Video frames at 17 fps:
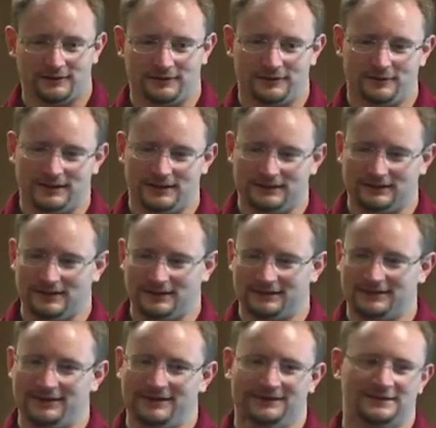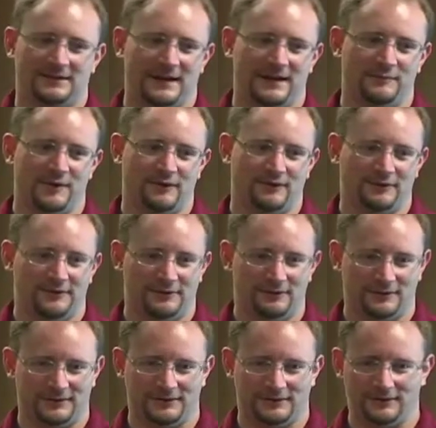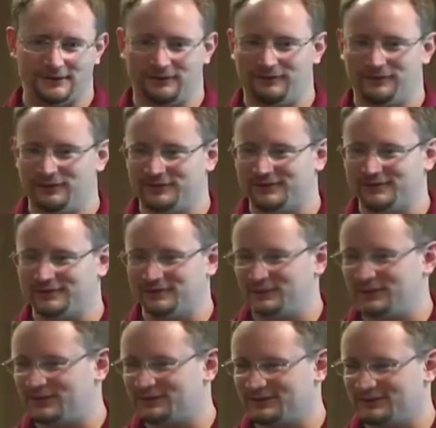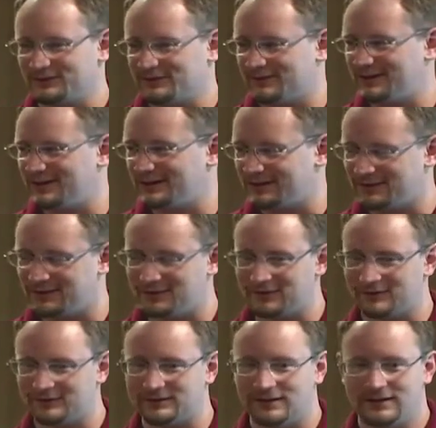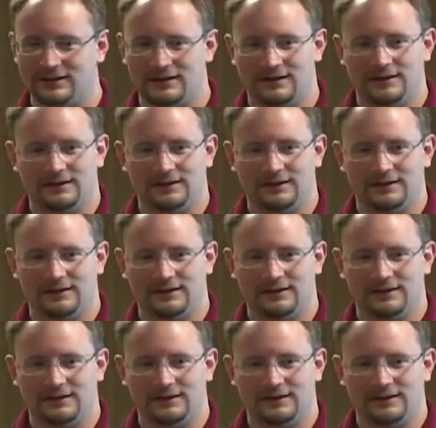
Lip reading: they're doing it in sane mode, which is their full system resources hitting yours.